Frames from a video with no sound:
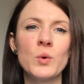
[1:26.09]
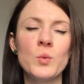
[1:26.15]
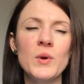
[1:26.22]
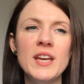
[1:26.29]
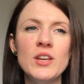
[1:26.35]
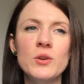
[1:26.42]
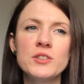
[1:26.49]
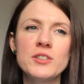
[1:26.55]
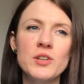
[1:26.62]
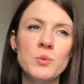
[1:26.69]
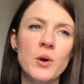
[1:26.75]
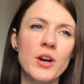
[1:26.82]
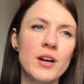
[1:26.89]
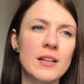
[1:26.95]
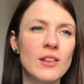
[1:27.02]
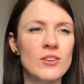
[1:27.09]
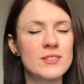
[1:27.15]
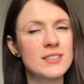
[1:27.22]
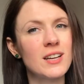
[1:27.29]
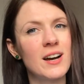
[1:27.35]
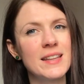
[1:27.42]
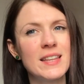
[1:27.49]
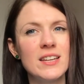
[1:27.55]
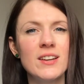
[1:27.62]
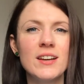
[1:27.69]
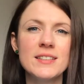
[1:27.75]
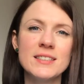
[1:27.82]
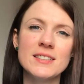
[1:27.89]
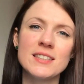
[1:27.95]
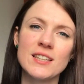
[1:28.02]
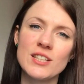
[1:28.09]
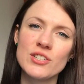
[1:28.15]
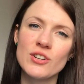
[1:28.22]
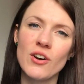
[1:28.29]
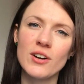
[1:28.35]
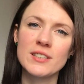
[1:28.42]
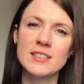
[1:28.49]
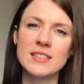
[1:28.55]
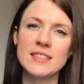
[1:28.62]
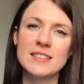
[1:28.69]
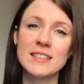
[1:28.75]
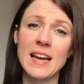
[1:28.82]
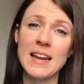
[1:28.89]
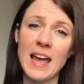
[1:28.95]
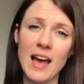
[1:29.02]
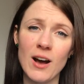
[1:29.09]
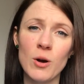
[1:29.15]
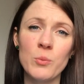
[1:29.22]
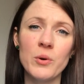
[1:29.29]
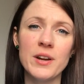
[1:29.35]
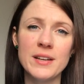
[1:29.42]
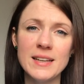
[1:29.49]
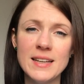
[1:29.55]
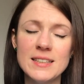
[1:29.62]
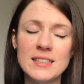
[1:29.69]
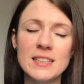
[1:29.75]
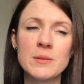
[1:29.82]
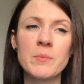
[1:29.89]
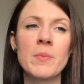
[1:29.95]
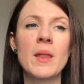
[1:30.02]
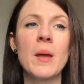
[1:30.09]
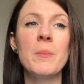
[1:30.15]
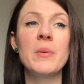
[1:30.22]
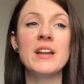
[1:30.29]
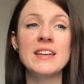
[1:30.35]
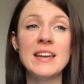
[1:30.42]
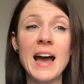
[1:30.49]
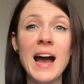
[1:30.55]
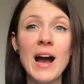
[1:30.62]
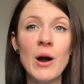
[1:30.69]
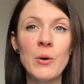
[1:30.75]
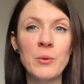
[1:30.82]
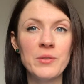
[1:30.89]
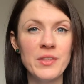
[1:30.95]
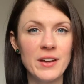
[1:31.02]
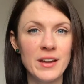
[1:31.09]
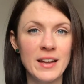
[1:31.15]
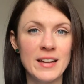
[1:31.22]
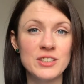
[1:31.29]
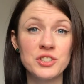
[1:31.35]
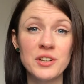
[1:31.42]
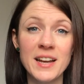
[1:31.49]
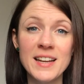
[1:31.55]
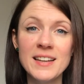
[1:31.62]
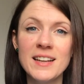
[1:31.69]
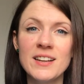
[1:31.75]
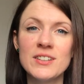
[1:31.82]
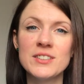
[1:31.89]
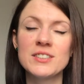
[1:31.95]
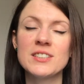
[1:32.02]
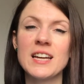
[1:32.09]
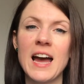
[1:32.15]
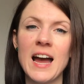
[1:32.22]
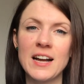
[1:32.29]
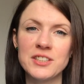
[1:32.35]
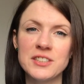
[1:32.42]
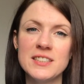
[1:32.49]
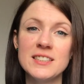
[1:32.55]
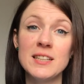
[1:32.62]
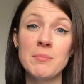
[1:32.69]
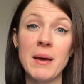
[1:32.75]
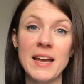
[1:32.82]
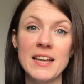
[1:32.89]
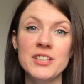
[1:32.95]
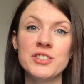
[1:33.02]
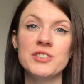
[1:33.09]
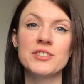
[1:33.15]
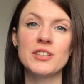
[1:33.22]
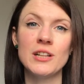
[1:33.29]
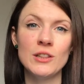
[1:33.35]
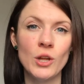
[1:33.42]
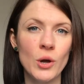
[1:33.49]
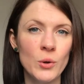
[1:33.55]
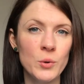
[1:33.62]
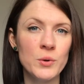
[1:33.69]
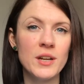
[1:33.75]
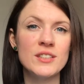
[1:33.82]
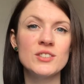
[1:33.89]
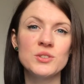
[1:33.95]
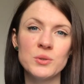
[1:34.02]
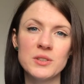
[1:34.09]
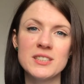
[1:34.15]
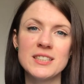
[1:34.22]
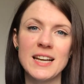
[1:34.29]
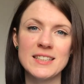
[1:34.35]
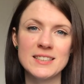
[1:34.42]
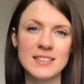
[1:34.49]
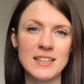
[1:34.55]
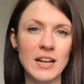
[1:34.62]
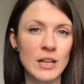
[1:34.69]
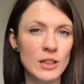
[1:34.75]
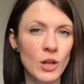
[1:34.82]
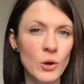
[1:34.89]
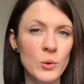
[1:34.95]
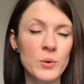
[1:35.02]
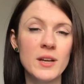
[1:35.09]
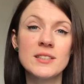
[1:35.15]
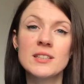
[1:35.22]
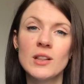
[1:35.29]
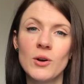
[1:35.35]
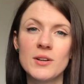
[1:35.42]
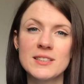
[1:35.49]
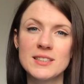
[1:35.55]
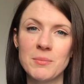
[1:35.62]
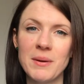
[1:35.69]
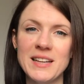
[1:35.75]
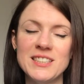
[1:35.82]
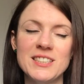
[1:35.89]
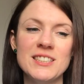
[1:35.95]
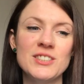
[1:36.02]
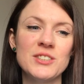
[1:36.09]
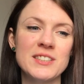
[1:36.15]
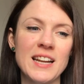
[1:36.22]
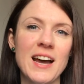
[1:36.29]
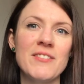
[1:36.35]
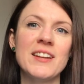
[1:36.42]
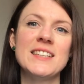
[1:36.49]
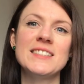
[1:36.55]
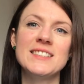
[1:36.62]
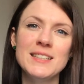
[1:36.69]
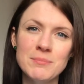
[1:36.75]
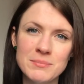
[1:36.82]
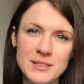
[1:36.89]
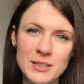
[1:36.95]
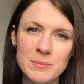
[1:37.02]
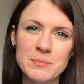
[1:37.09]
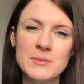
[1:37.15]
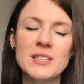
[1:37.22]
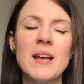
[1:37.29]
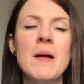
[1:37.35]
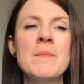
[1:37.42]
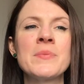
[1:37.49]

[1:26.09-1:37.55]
we usually work alongside the nurses and the doctors and help where needed. But now they're training us to actually see patients alone and do the testing alone, as long as the patient doesn't have any symptoms.